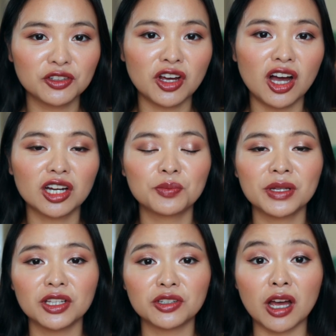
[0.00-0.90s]
Talk
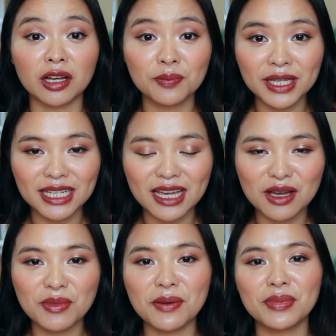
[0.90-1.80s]

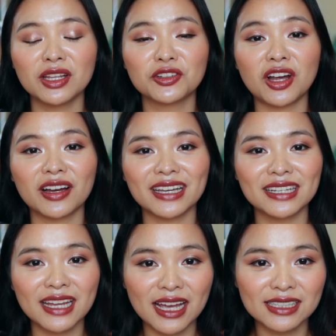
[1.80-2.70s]
Medium, and Pillow Talk
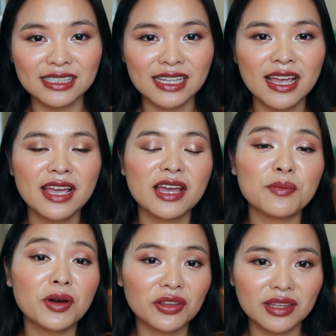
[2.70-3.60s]
Intense
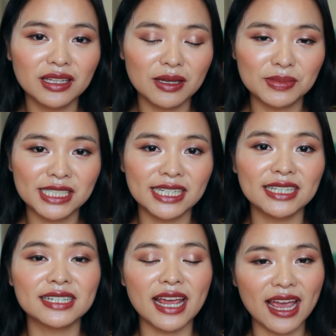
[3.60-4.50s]
in both the lip
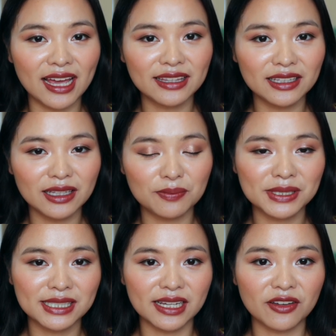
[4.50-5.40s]
cheat and the
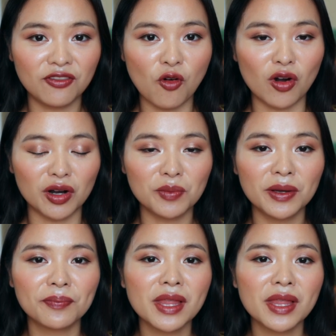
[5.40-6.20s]
lipstick form.